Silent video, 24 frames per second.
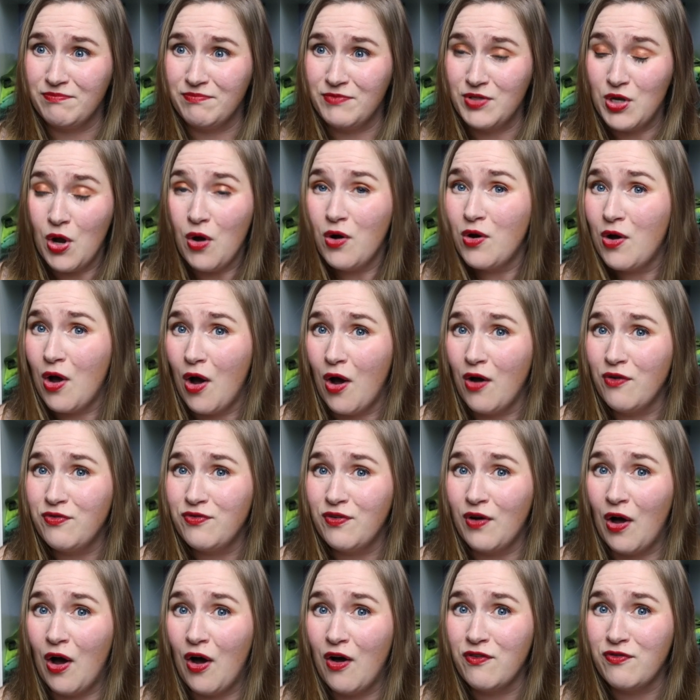
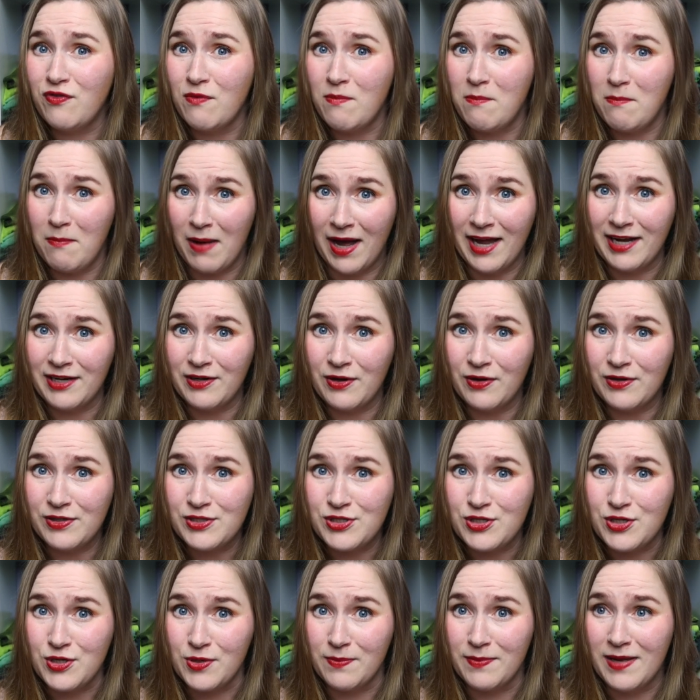knockoff of my
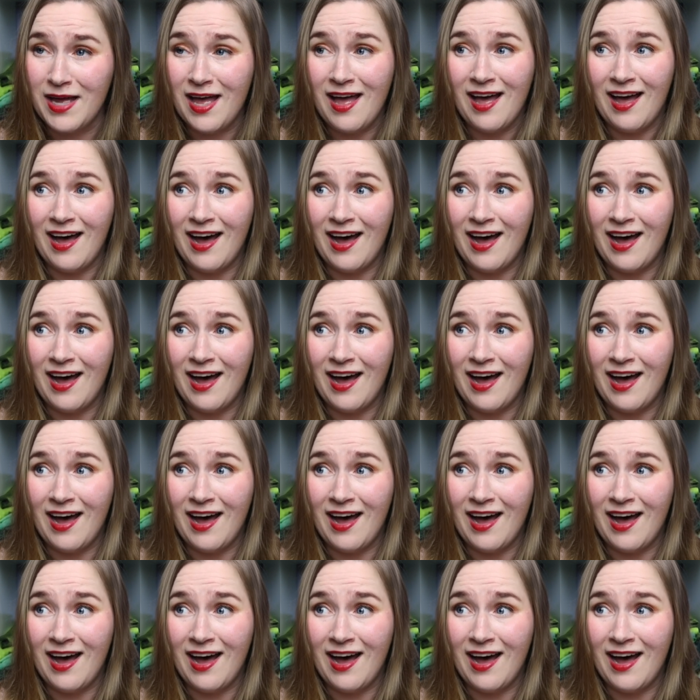costume.